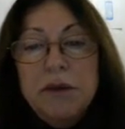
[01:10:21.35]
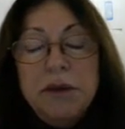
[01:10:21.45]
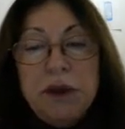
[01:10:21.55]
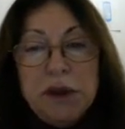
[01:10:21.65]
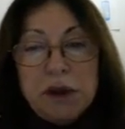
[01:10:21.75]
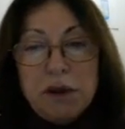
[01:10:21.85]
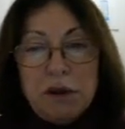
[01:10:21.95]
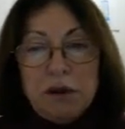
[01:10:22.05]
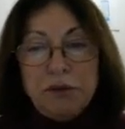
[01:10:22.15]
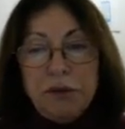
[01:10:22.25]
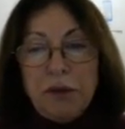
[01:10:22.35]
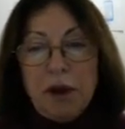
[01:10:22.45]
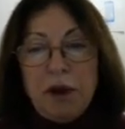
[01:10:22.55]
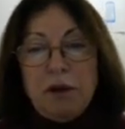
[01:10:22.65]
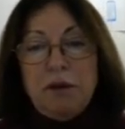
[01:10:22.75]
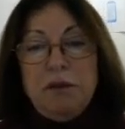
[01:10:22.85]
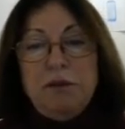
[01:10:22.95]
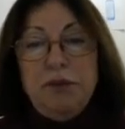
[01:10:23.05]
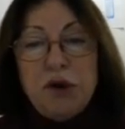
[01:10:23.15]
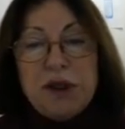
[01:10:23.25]
is
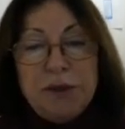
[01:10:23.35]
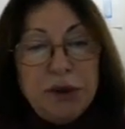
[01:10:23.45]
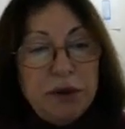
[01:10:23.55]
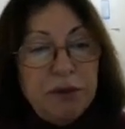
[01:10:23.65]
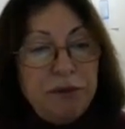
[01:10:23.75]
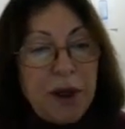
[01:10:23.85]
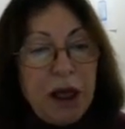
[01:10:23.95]
possible.